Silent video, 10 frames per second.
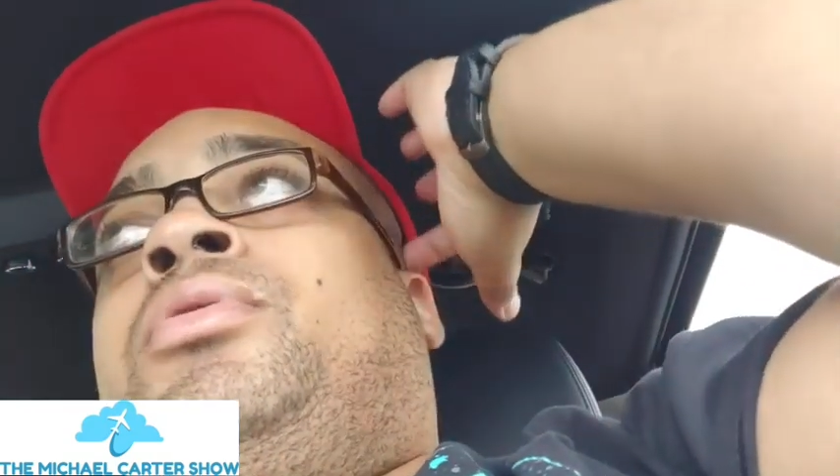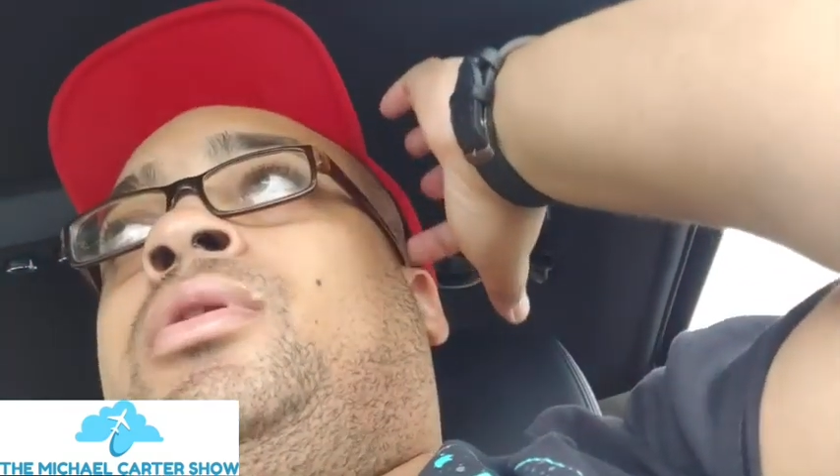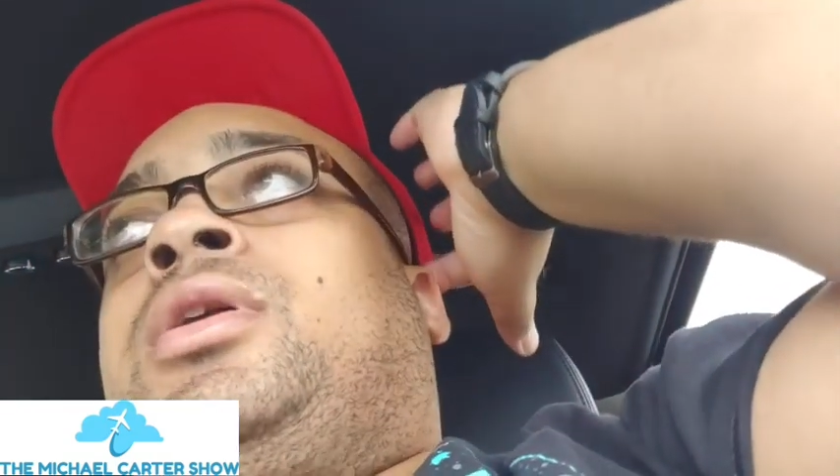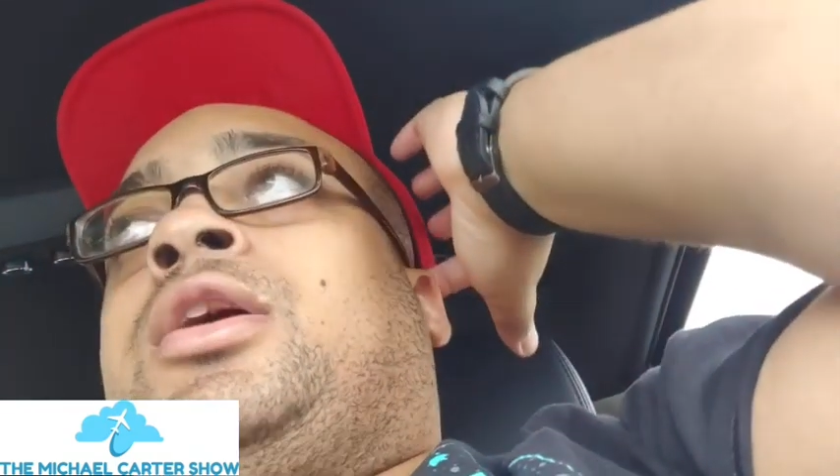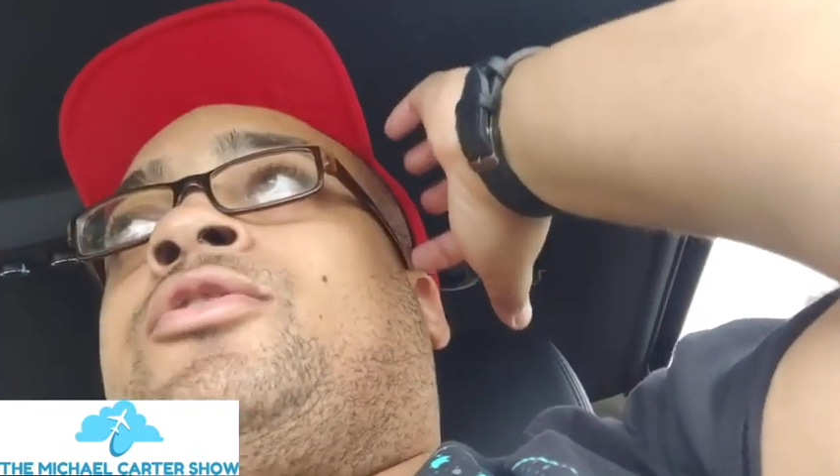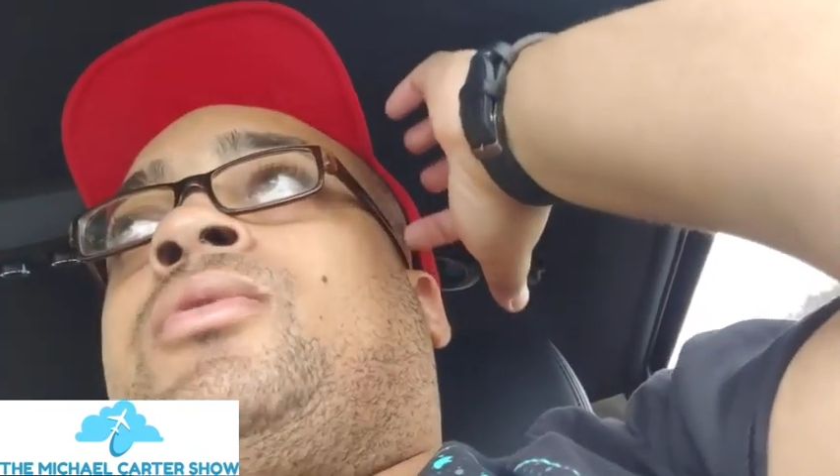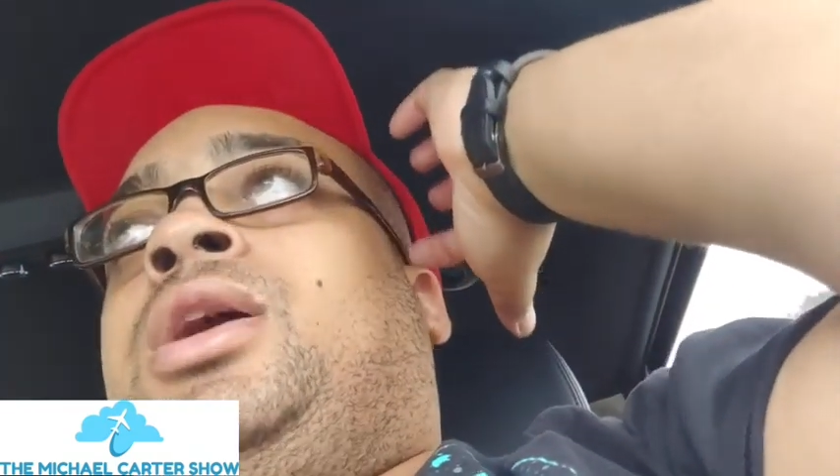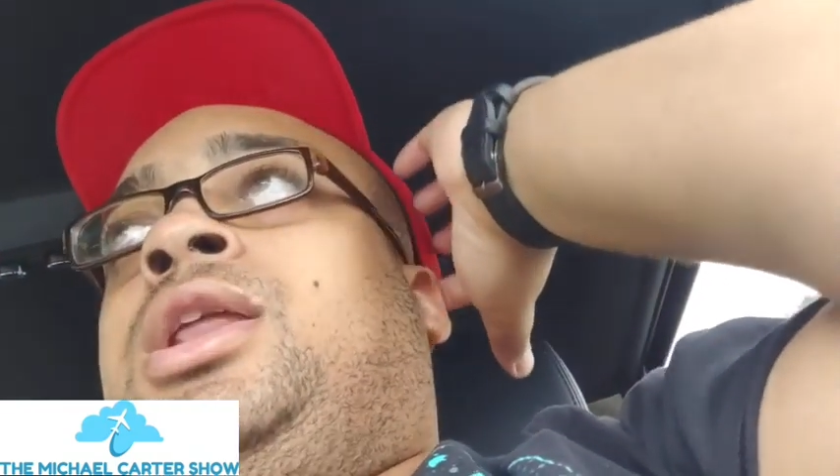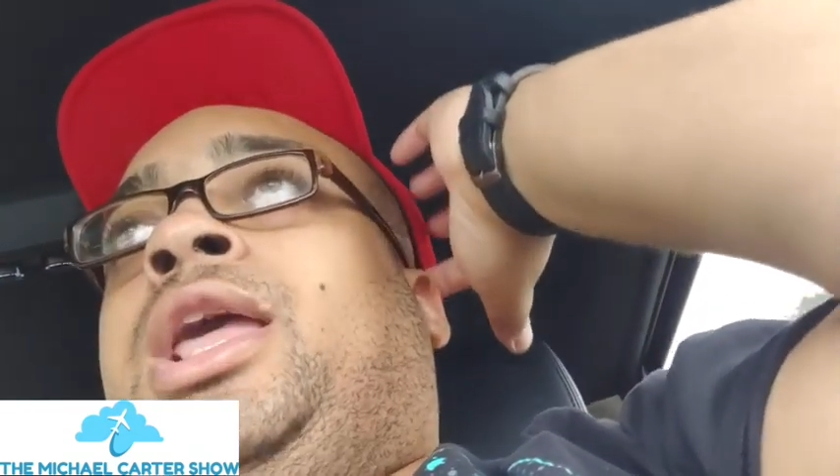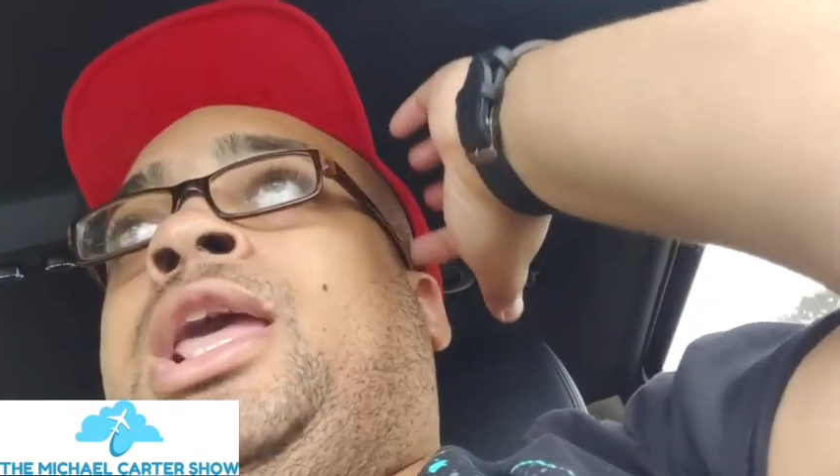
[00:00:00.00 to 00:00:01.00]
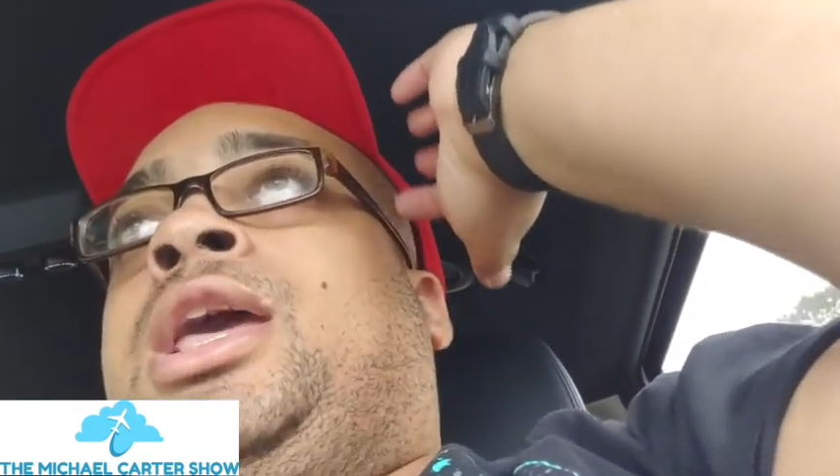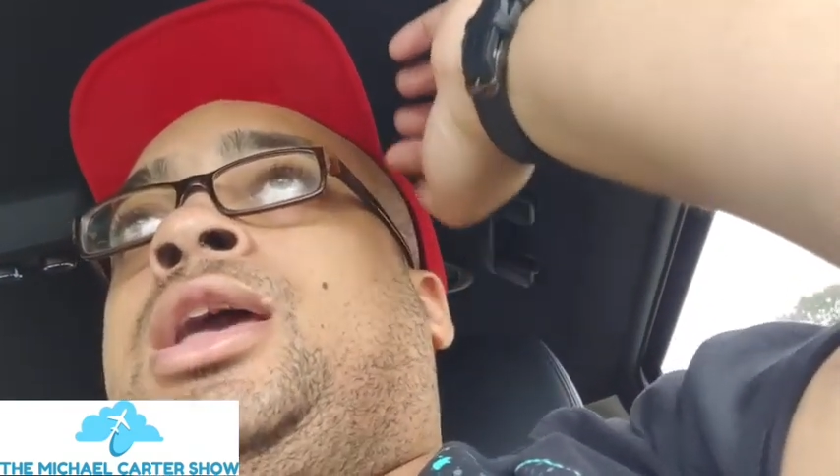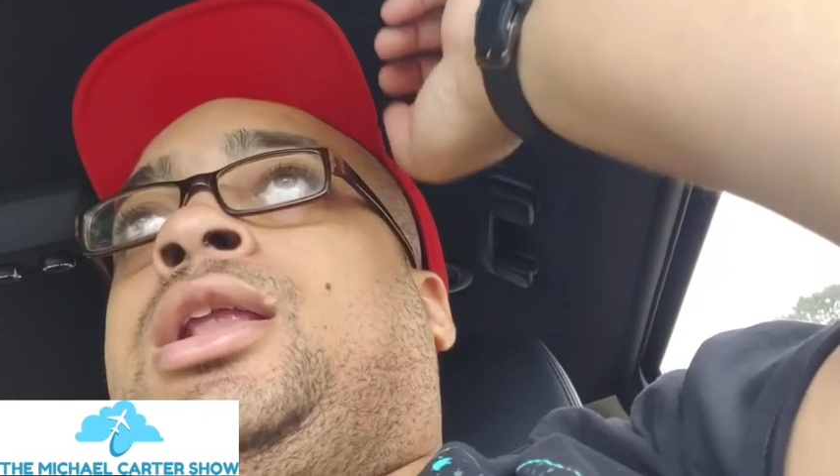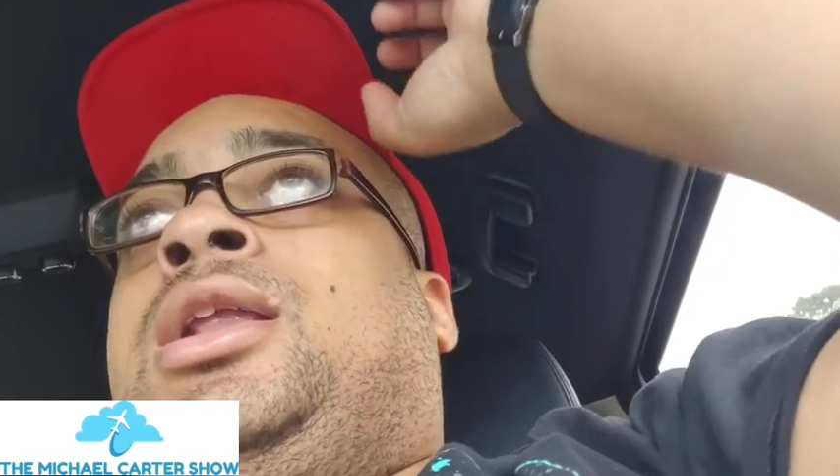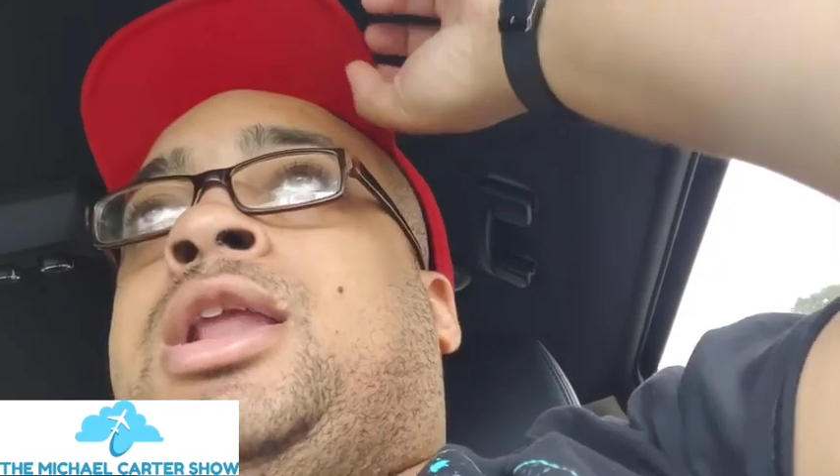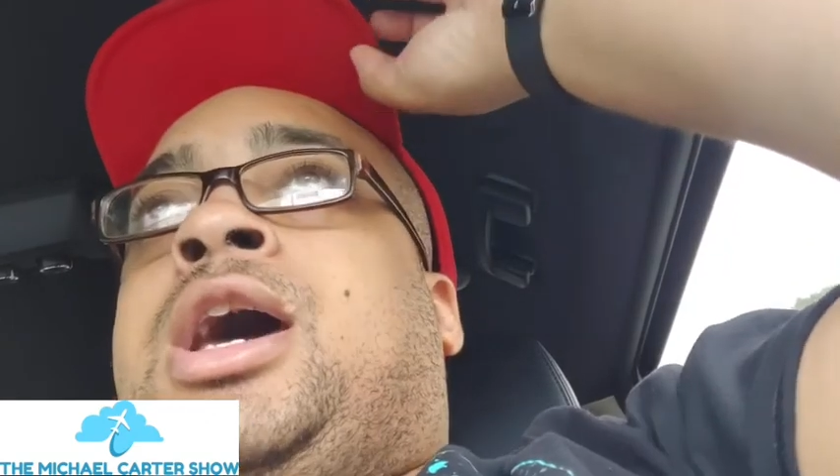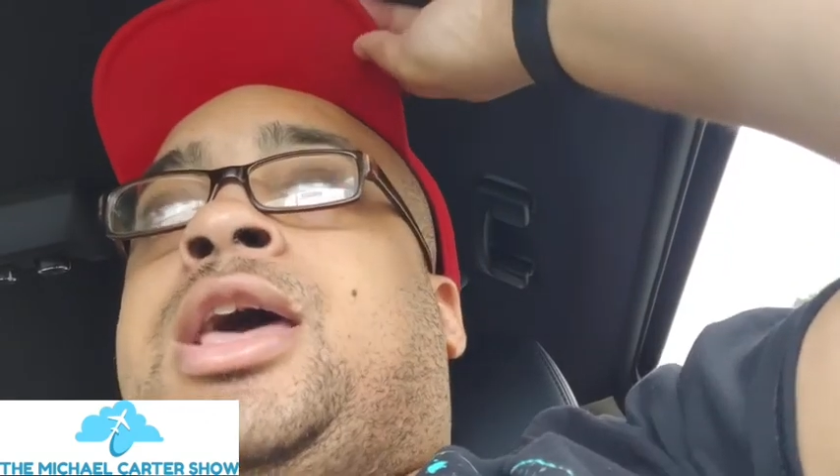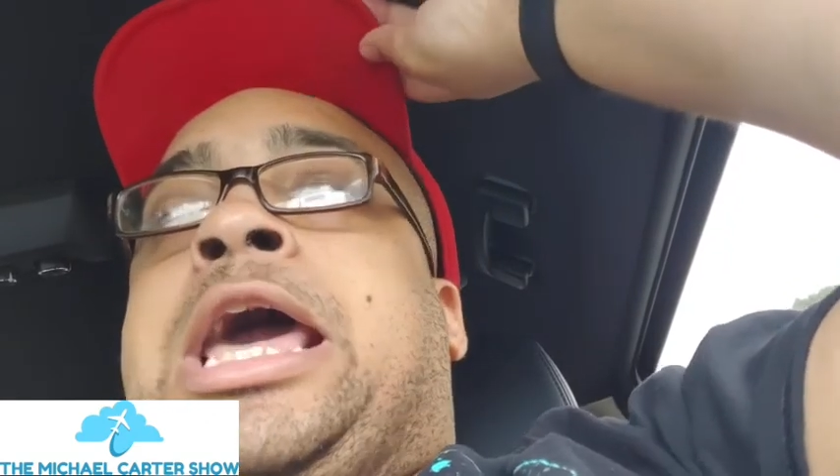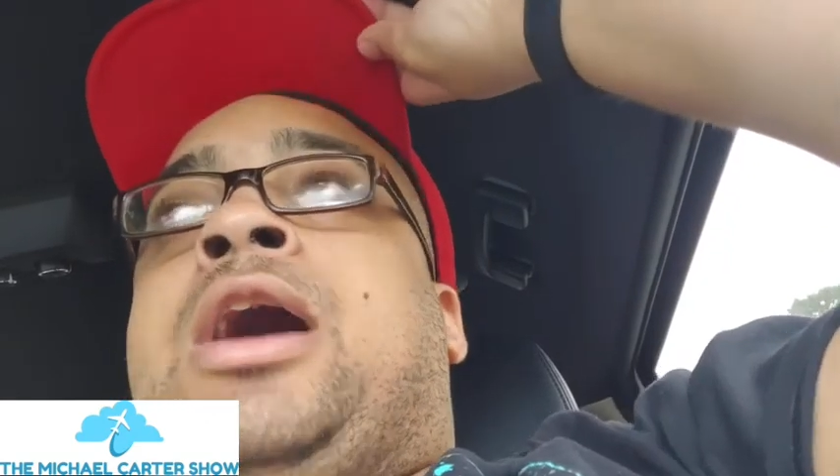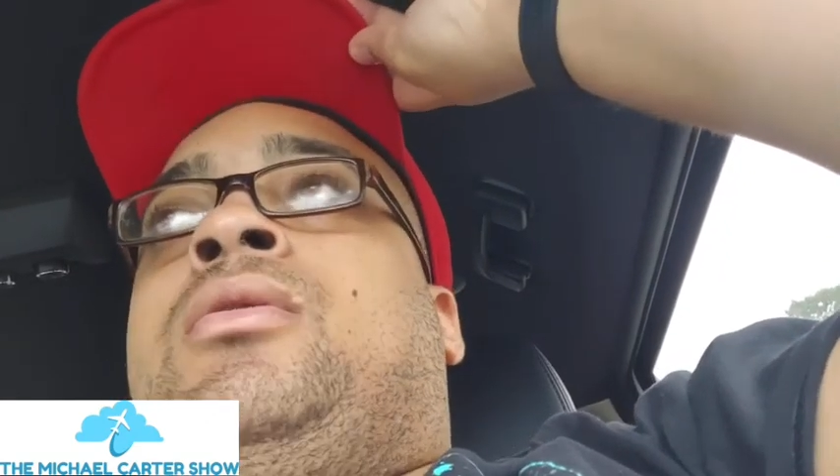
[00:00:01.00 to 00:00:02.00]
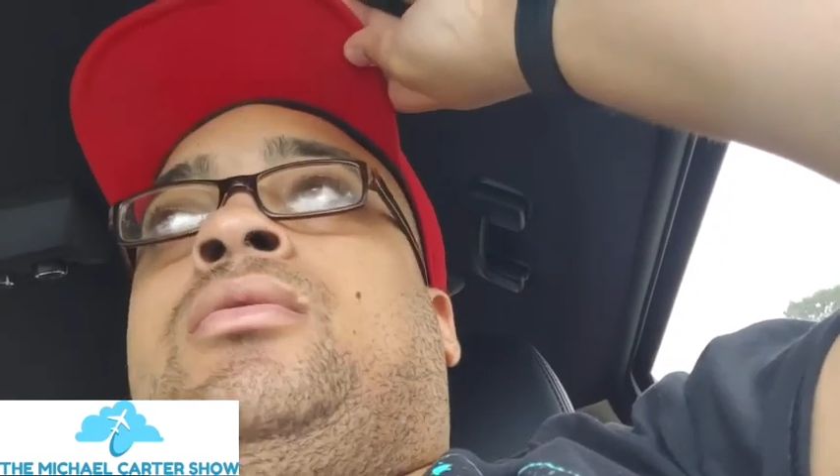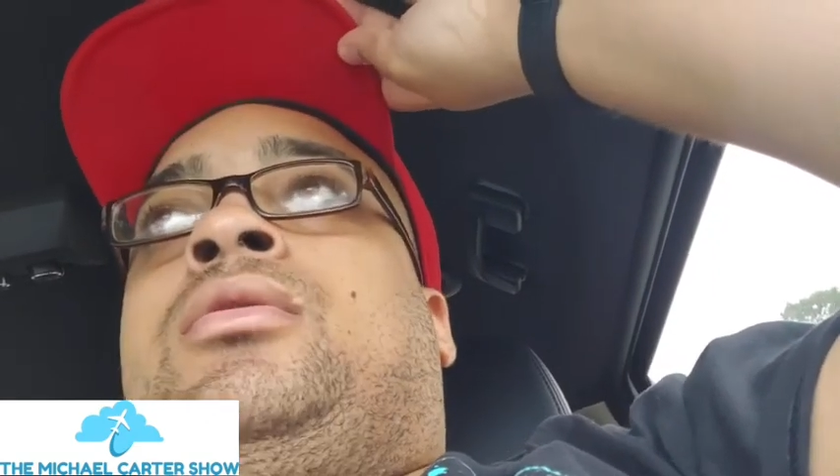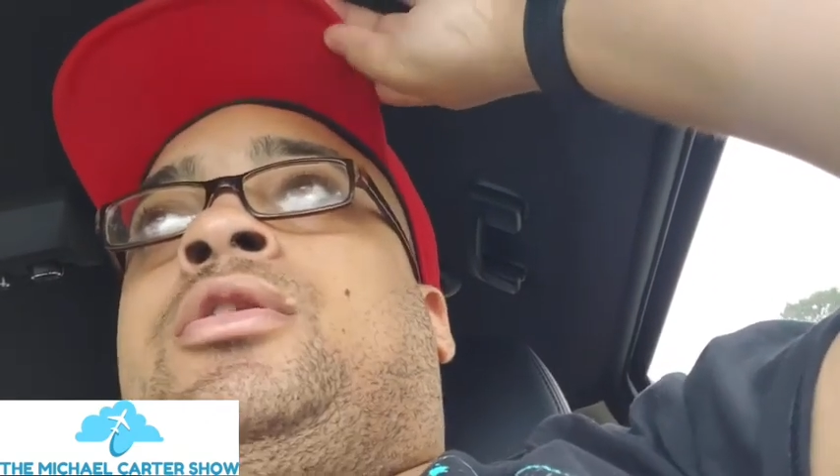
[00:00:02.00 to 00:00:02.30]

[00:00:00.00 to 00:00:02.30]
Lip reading: pulling a train in, not out.